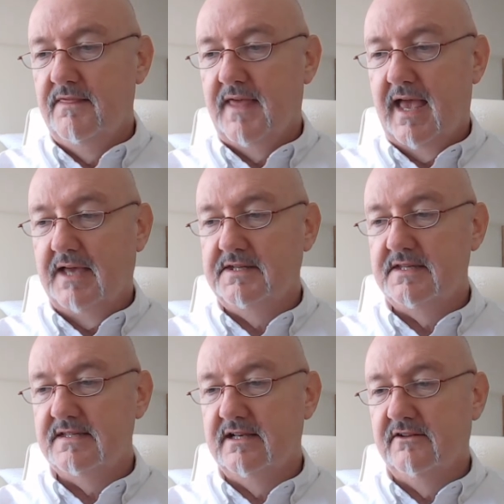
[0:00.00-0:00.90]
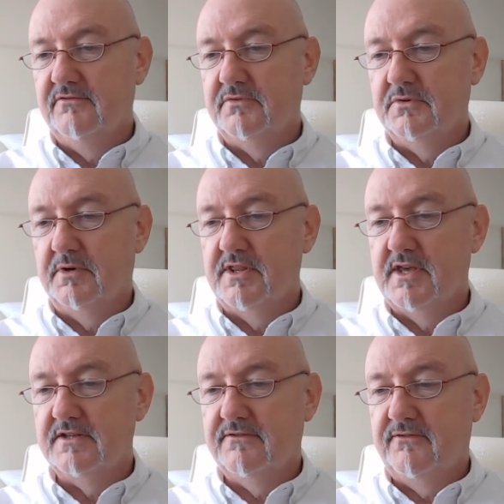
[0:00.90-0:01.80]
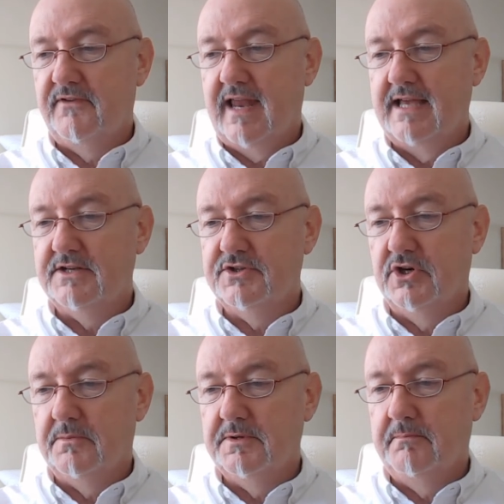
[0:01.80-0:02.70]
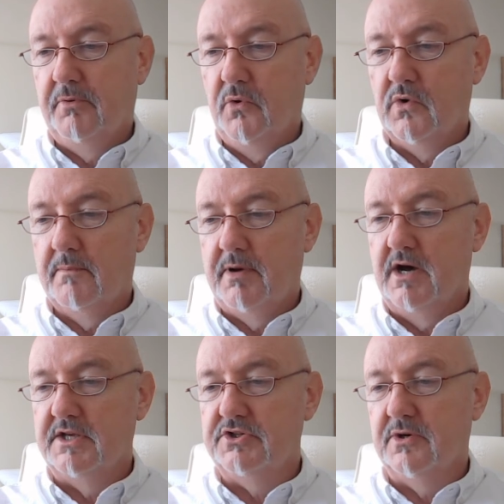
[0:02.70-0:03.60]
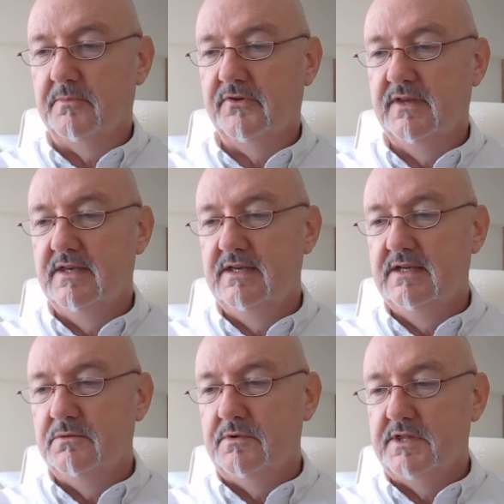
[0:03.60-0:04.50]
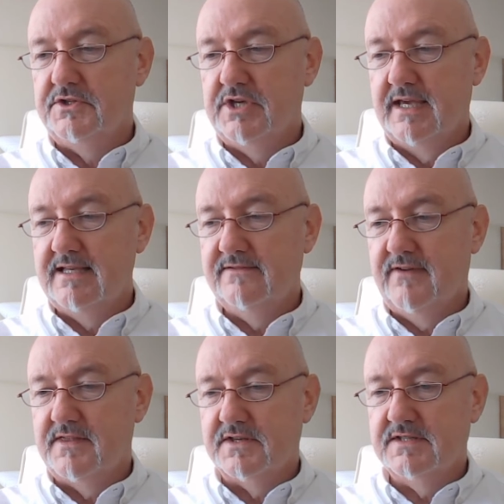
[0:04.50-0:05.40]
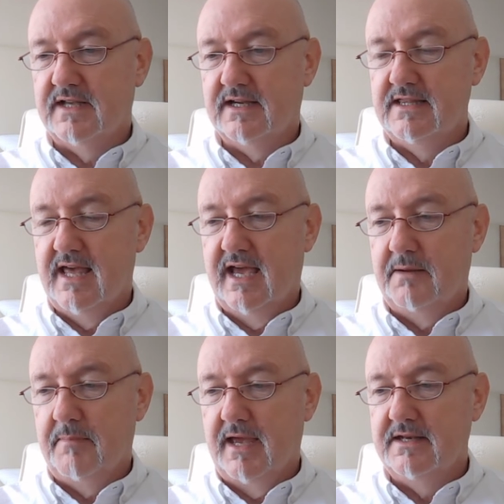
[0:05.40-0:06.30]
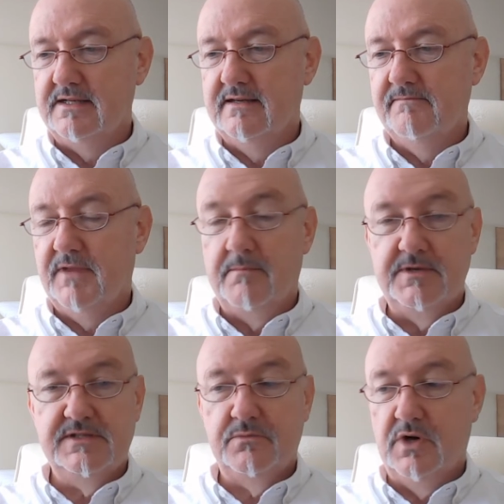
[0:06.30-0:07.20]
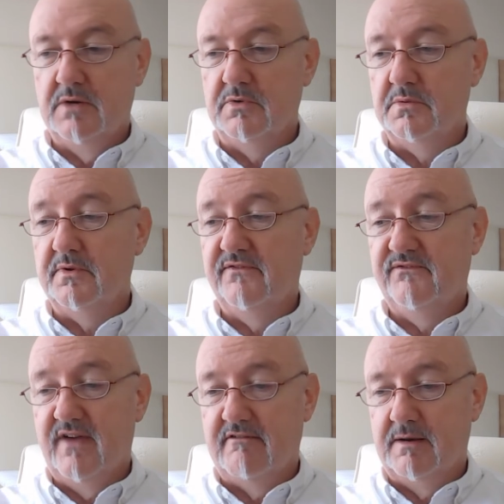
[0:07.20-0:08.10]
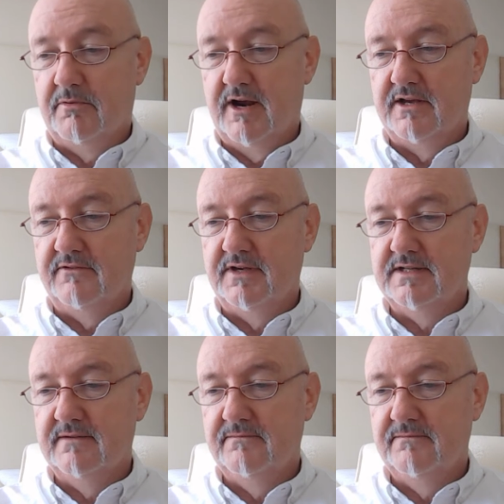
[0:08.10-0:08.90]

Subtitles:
The hat itself was one of those flat-topped pork pie jobs with the jay's feather stuck in the hatband, and Mr. Wormwood was very proud of it.